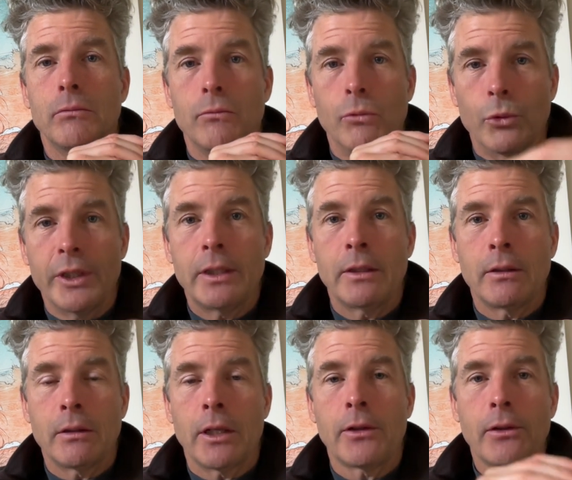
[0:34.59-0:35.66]

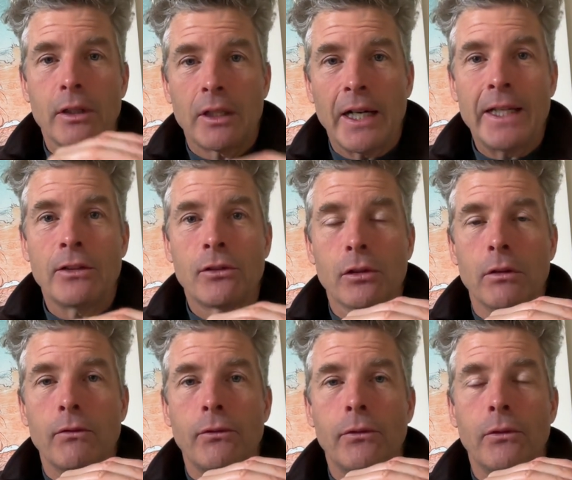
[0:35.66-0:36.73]
written under the guidance
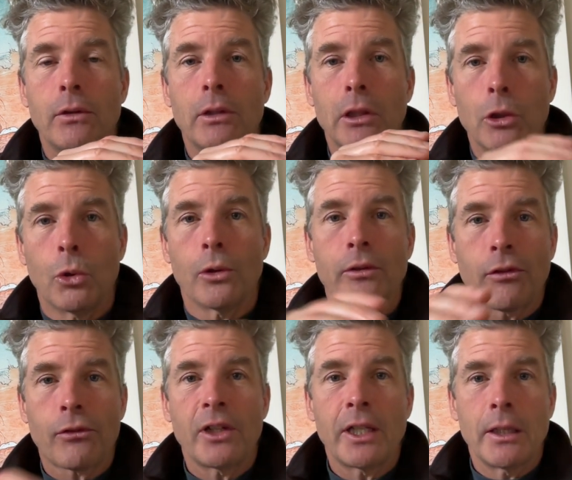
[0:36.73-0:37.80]
of Lord
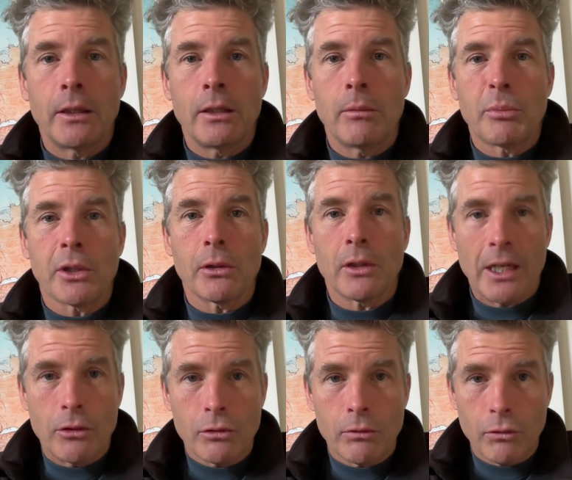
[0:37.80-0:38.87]
Thring in the Imperial
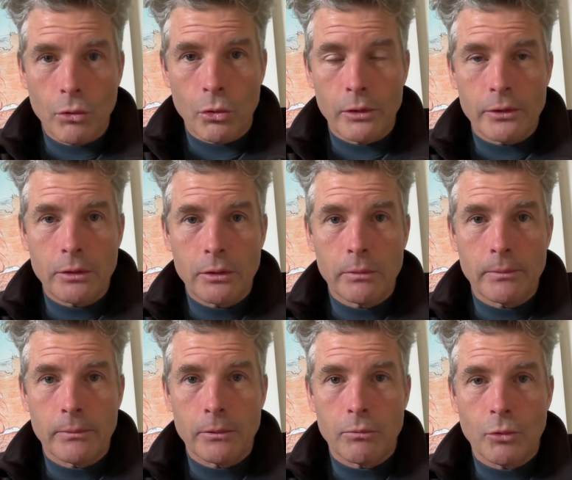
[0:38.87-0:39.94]
House of Lords.
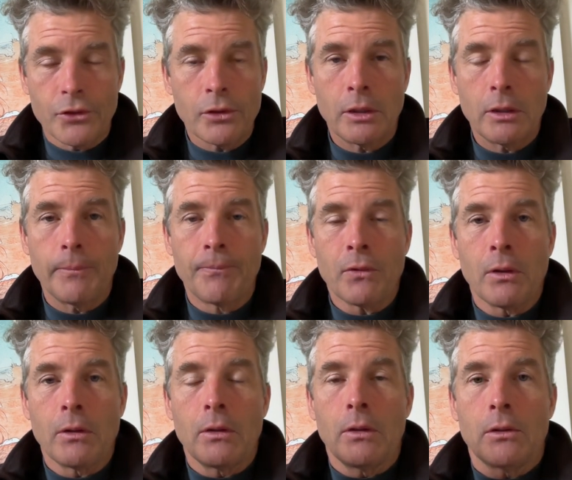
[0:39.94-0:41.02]
It wasn't
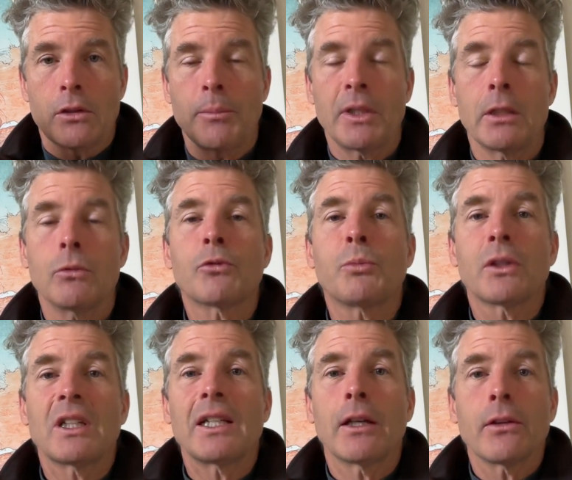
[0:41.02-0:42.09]
something that was put
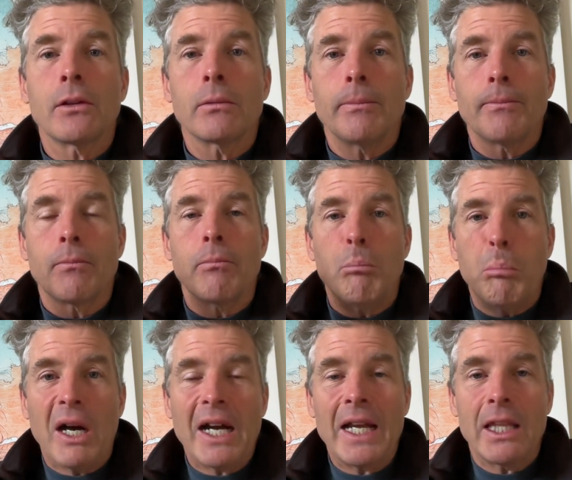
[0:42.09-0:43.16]
together
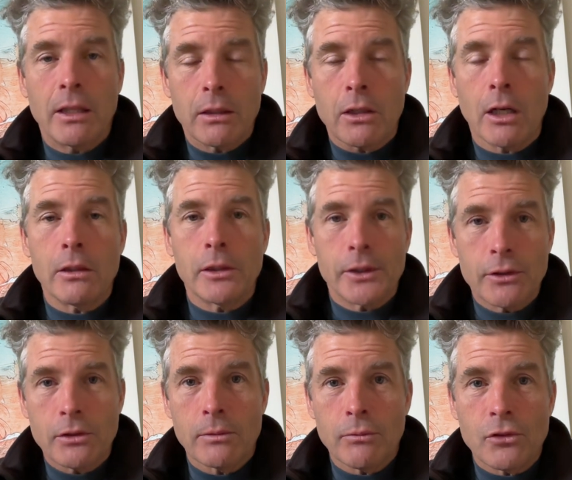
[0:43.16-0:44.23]
by the
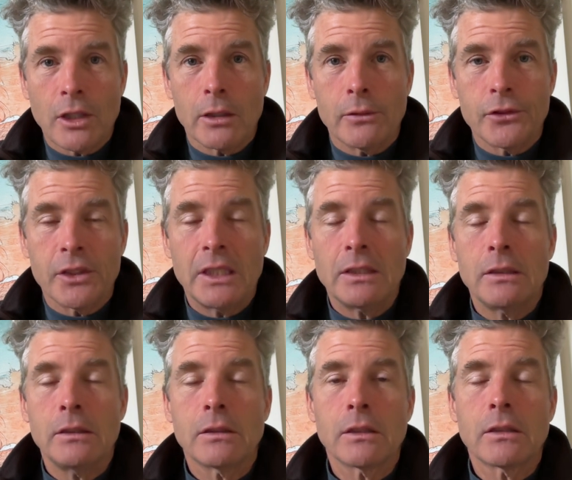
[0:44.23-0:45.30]
colonists themselves in
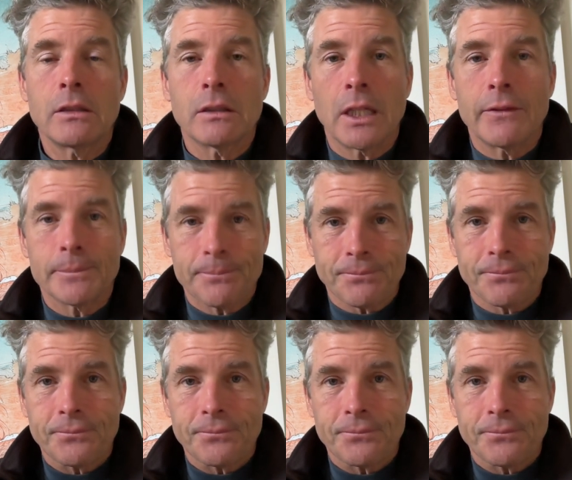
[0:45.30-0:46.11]
1867.